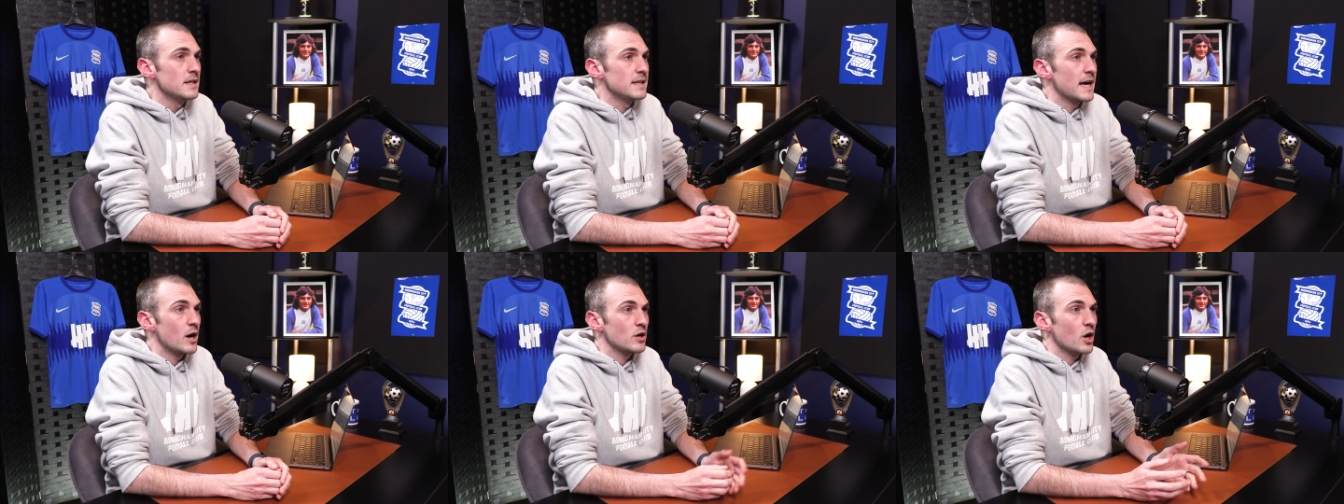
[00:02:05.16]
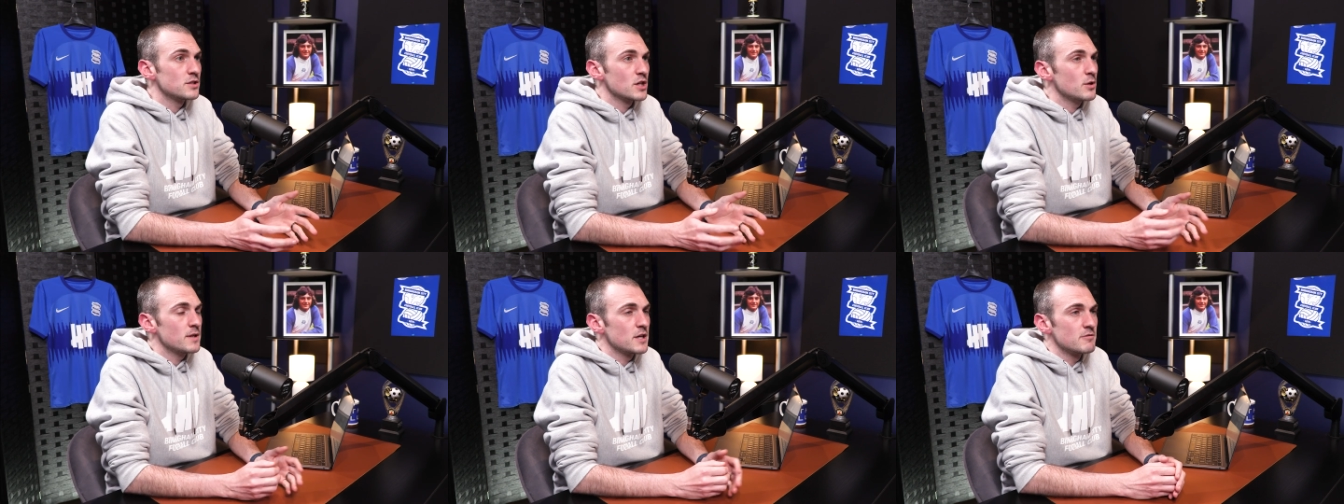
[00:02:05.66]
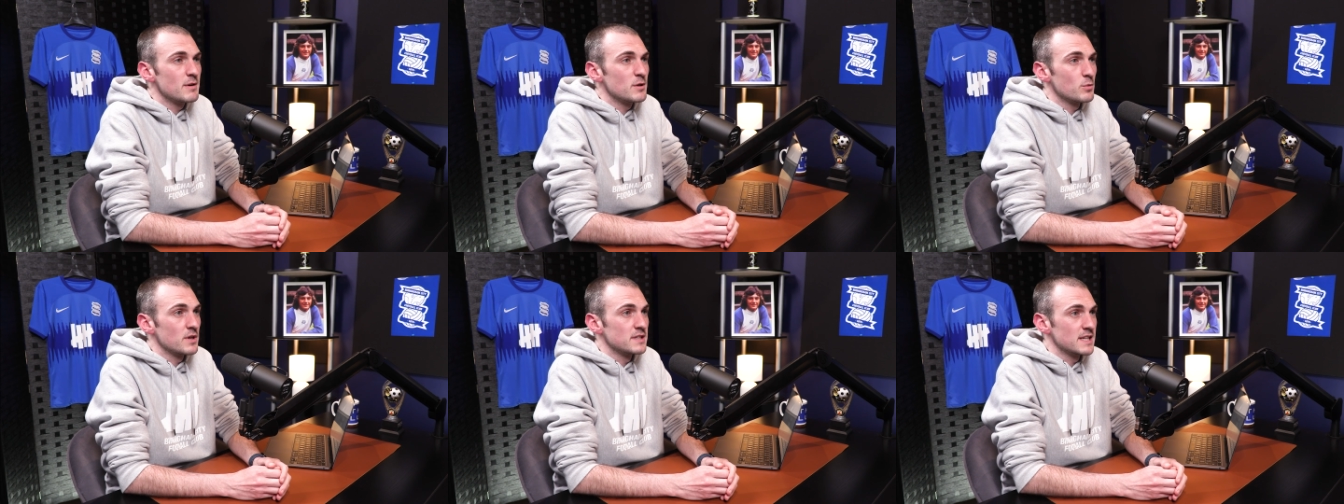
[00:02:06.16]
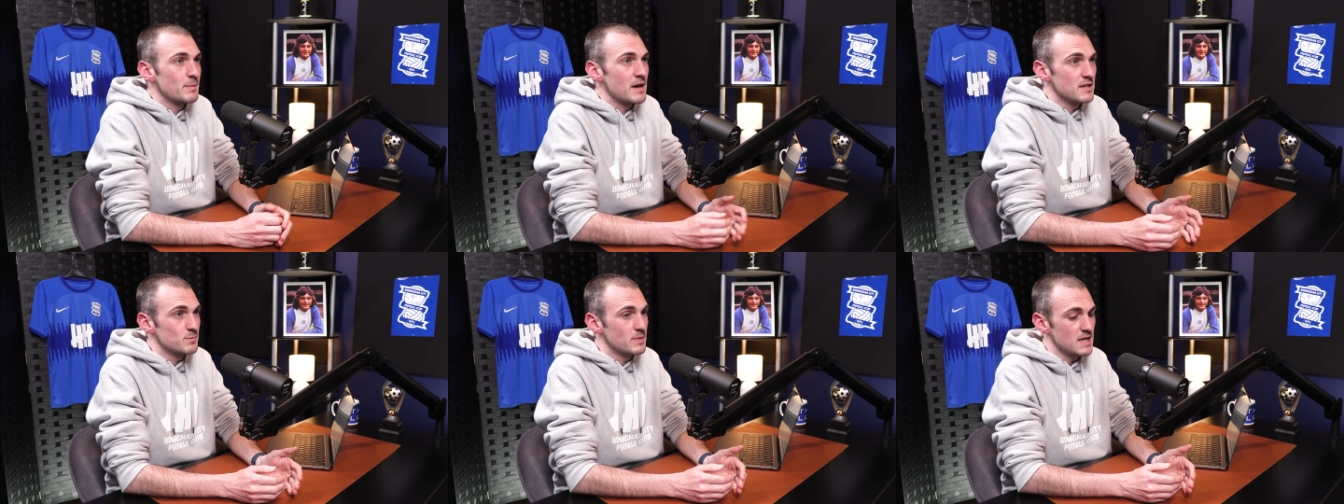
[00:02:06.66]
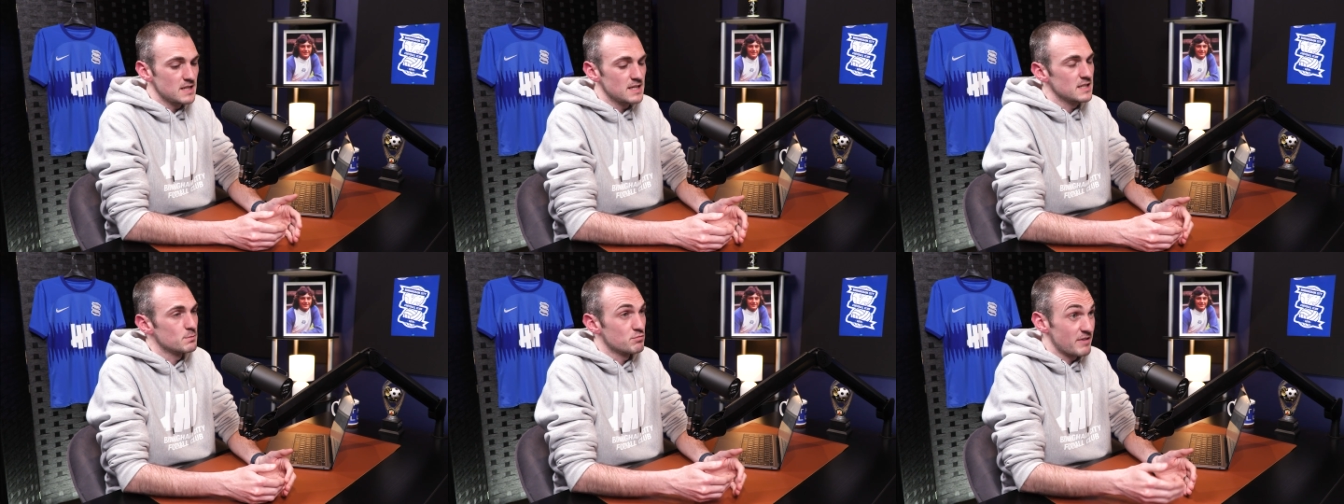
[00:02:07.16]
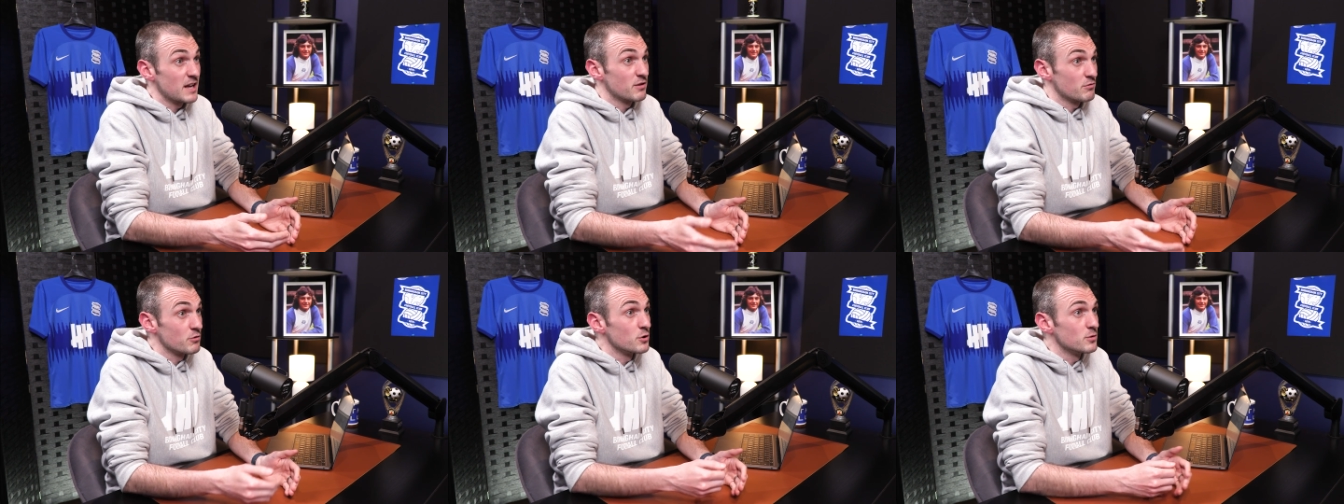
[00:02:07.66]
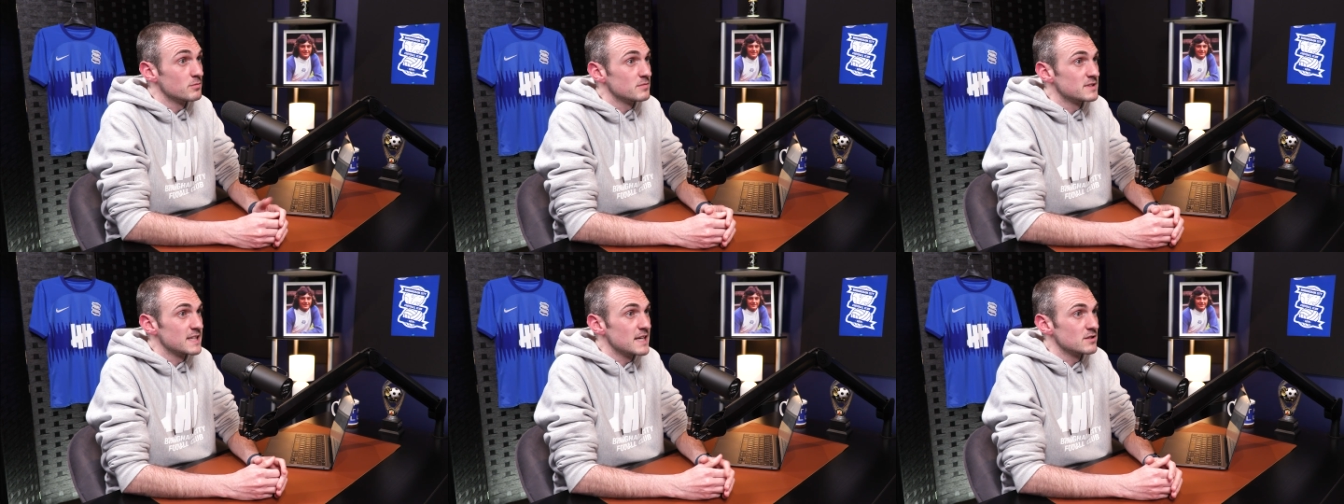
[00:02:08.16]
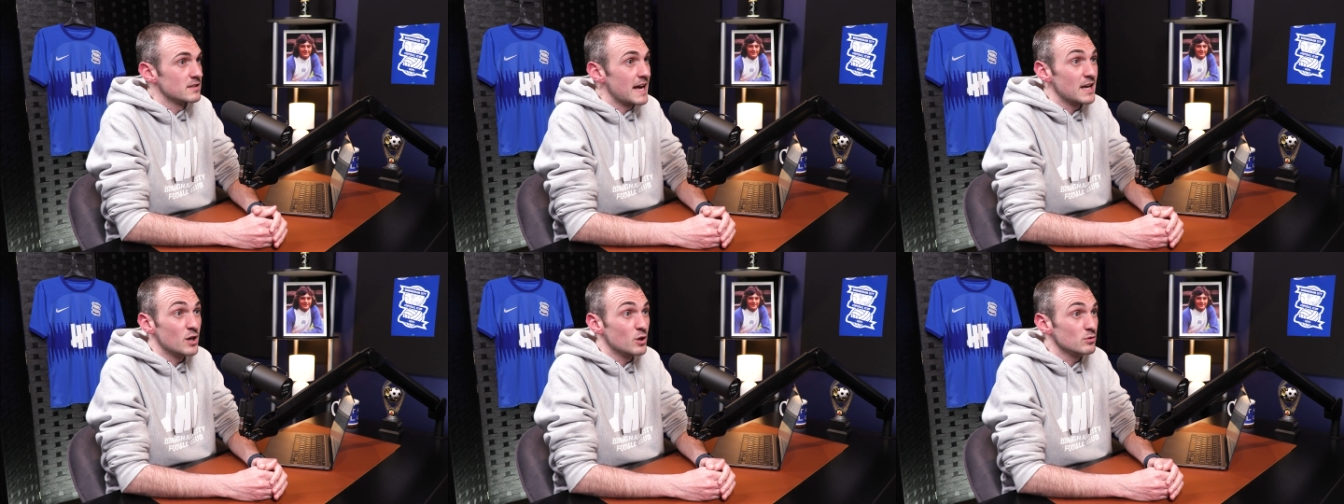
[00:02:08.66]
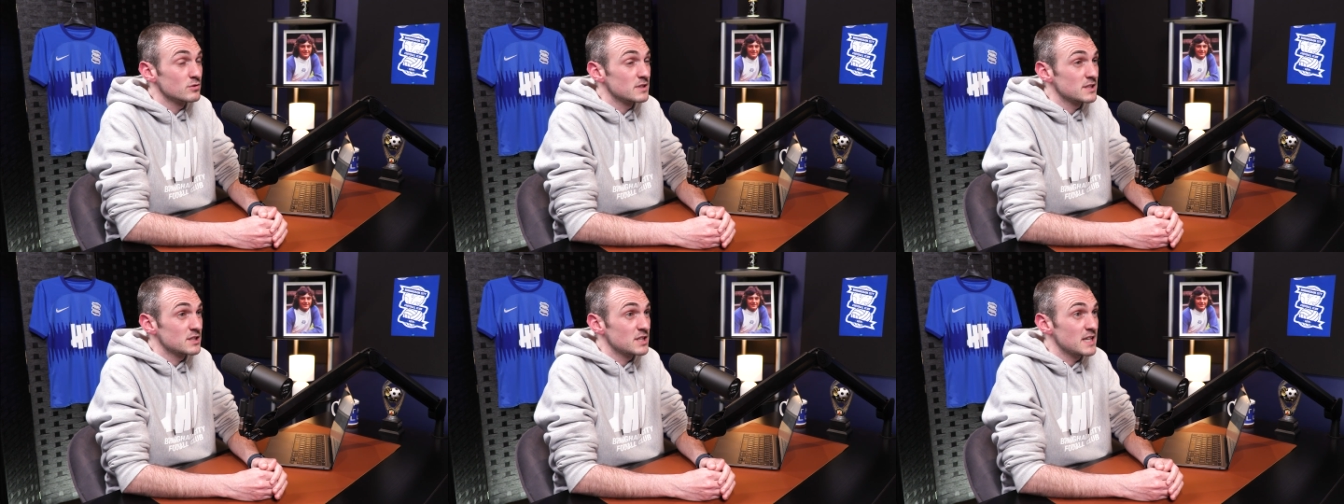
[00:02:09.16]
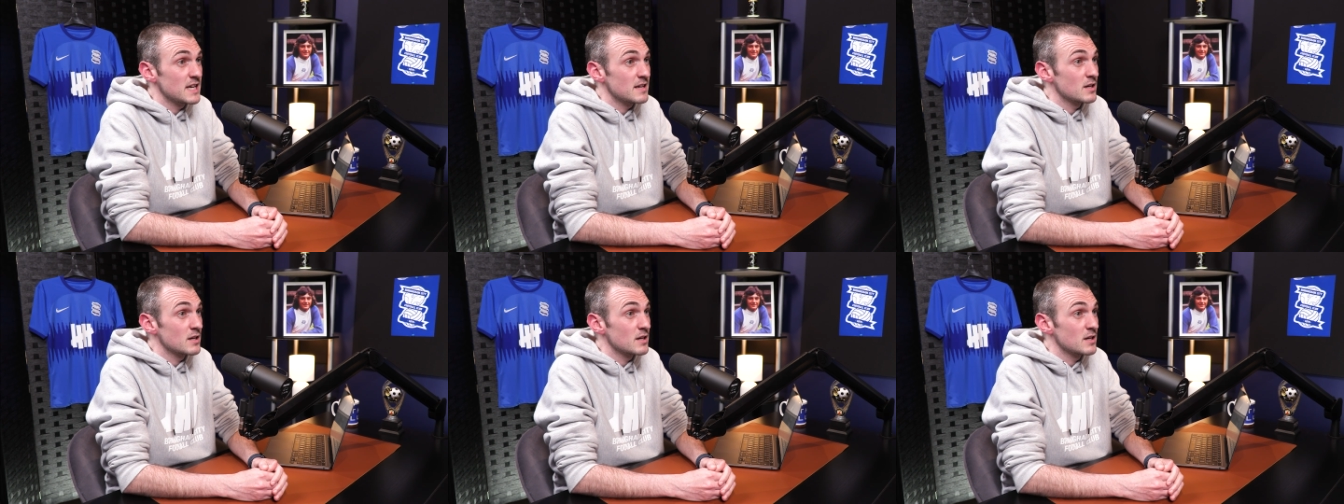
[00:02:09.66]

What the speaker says: Yeah, I totally agree with what you said about this being his breakthrough season. 8 goals this year.